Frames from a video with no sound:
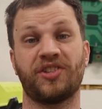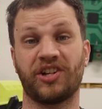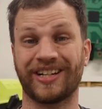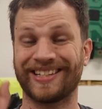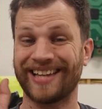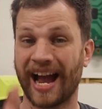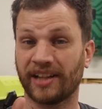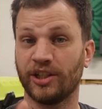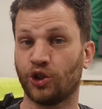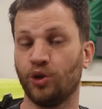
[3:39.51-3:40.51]
that are
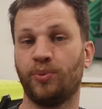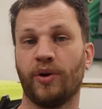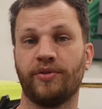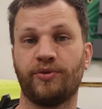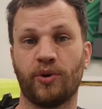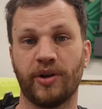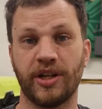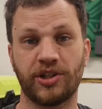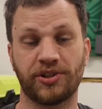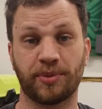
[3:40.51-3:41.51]
exactly 2.4
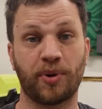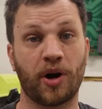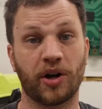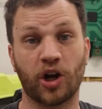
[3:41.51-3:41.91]
inches apart